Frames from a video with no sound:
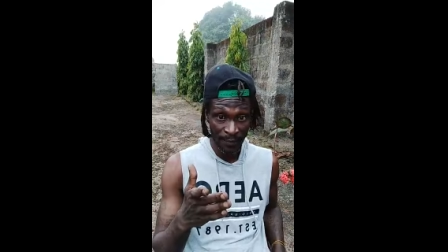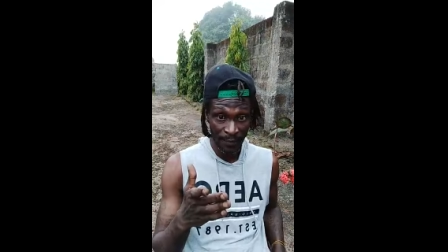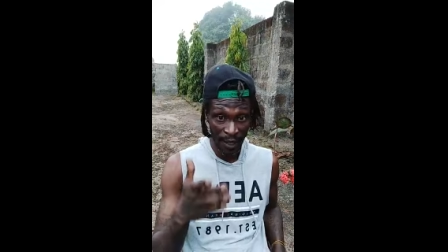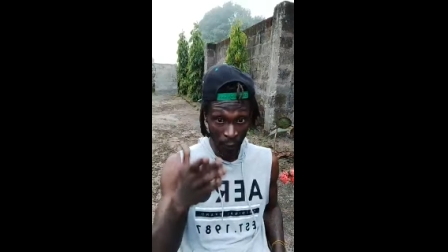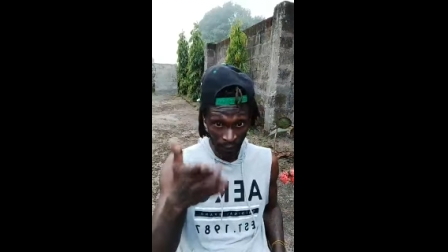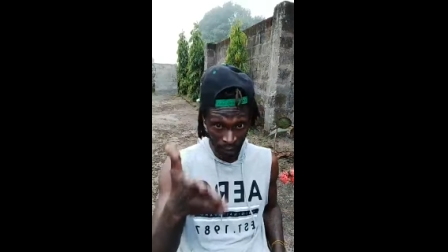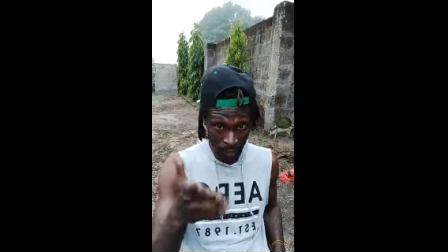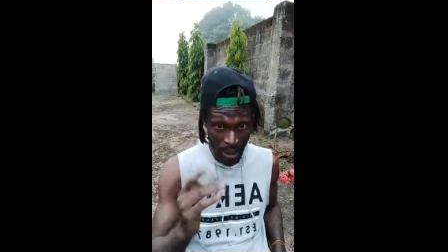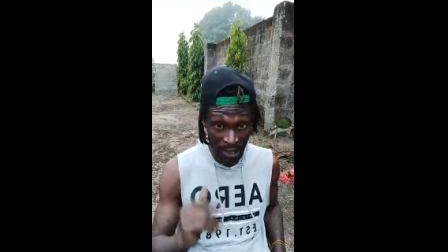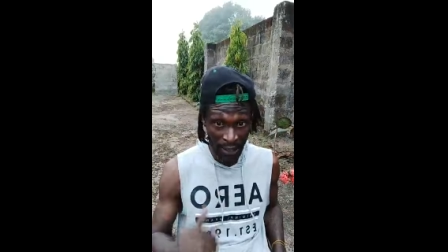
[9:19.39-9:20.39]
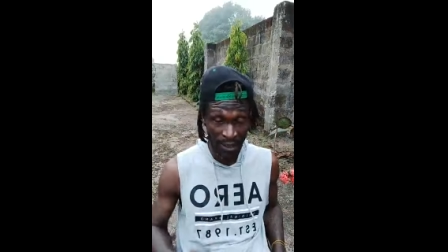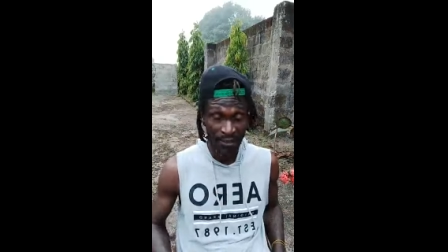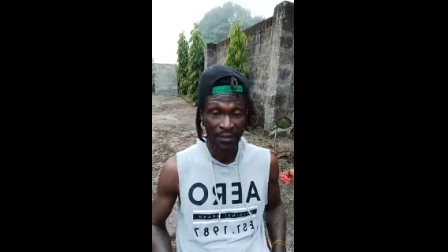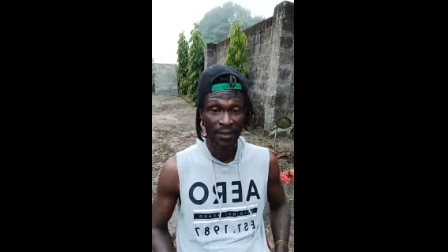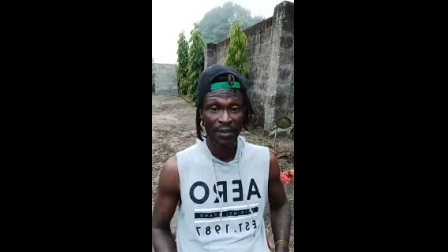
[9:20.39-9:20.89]
And within parliament.
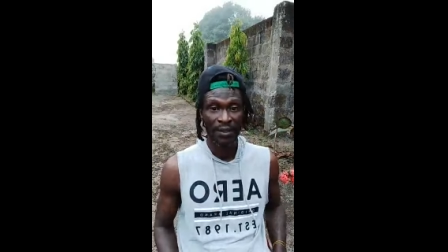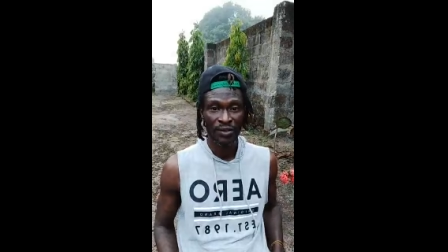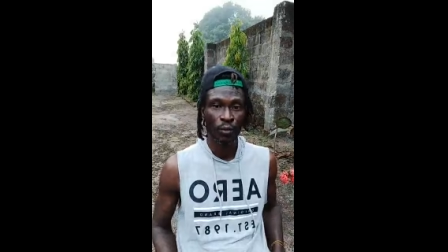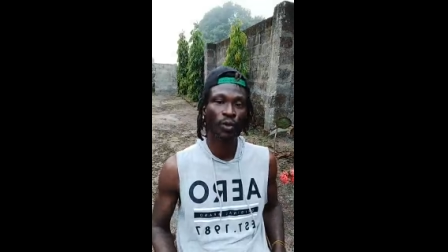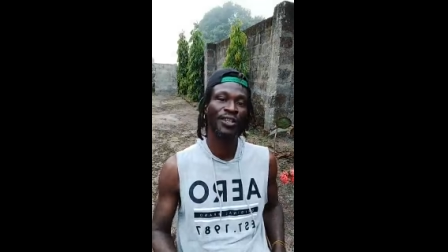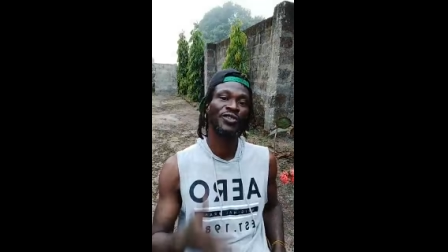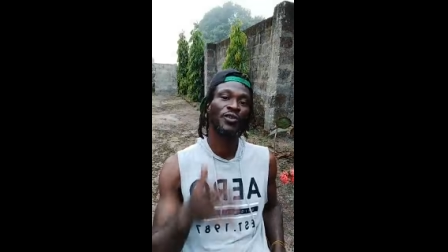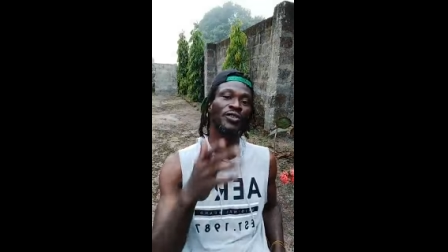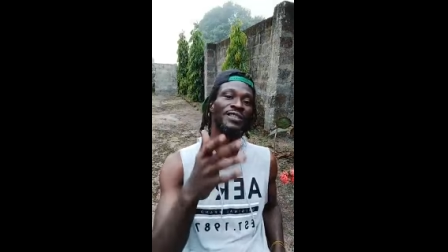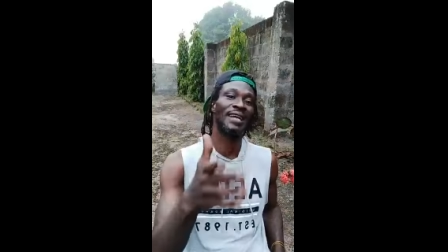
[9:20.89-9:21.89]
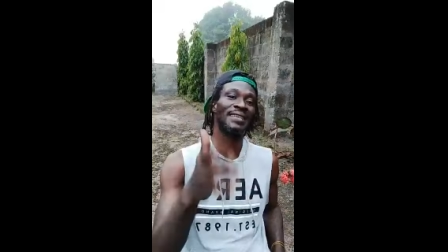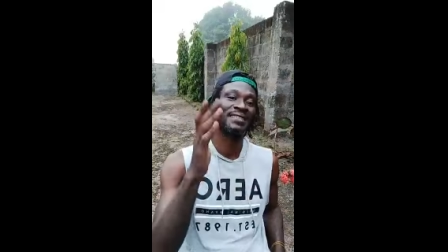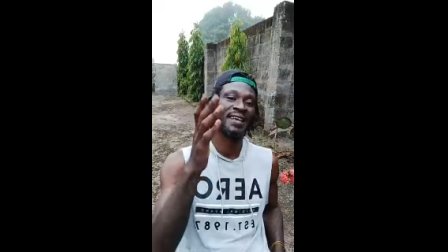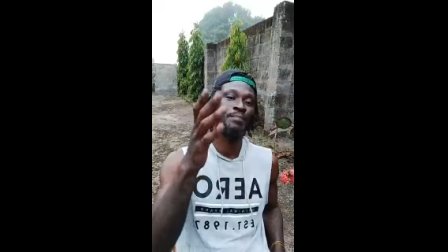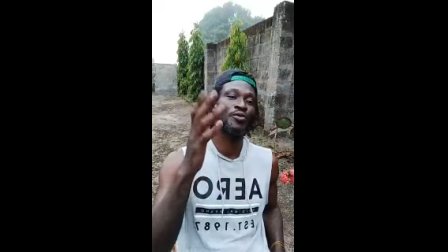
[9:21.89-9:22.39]
So we'll discuss that as
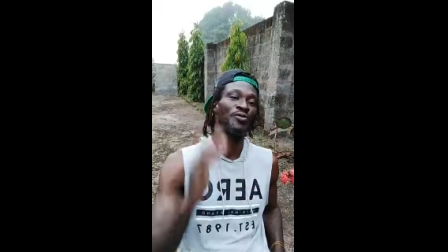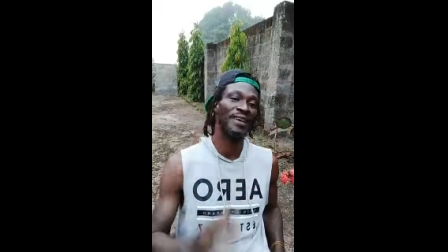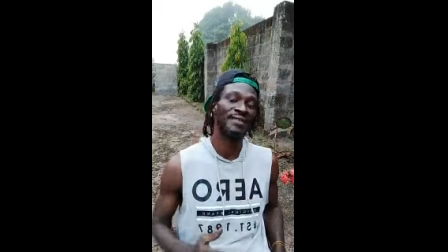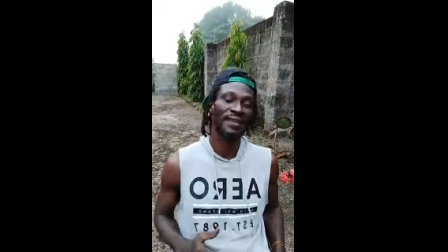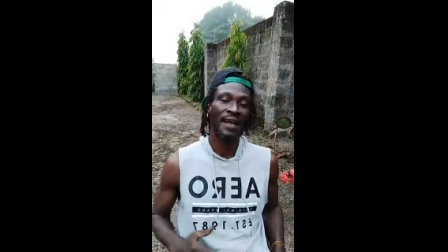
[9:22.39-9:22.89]
time progresses.